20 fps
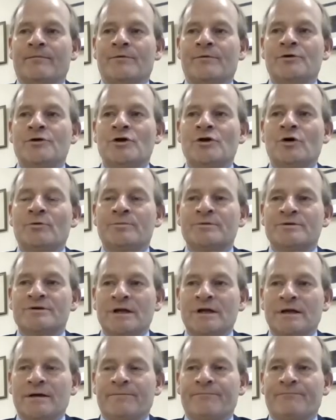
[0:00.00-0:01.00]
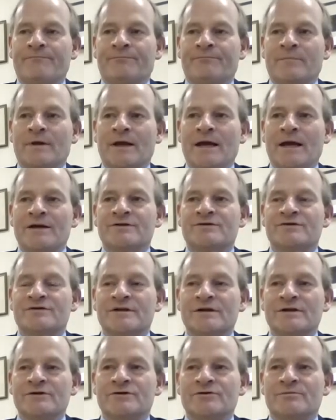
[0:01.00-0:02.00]
nobody enters
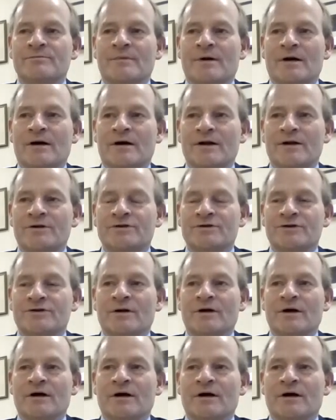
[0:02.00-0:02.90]
into marriage